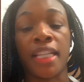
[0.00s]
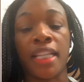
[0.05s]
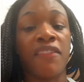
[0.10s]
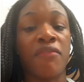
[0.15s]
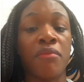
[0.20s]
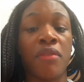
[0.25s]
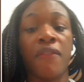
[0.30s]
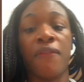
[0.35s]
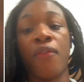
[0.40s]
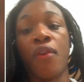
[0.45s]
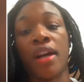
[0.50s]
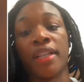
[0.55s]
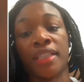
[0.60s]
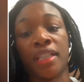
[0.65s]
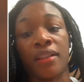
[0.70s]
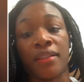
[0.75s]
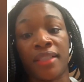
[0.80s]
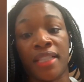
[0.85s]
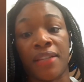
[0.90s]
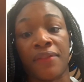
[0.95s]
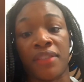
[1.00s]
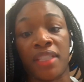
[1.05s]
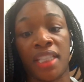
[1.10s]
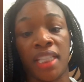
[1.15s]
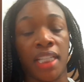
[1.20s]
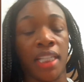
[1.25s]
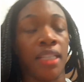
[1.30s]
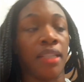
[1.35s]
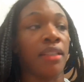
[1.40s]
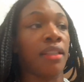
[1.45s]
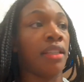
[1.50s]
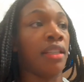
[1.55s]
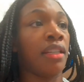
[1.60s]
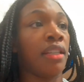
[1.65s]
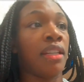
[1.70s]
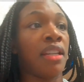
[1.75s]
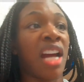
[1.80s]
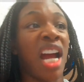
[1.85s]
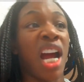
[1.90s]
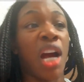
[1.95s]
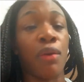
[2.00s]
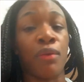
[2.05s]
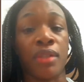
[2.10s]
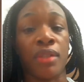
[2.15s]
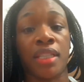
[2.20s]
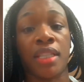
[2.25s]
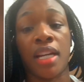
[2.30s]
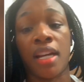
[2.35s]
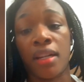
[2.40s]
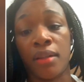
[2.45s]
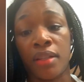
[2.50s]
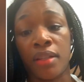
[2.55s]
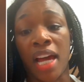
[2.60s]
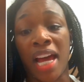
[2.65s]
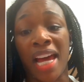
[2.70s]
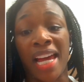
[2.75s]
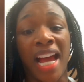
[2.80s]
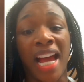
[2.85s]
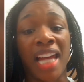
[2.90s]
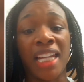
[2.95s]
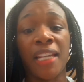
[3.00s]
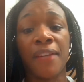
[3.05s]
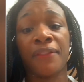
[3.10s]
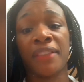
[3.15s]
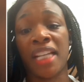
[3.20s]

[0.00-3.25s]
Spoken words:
Even before I turned 17, I left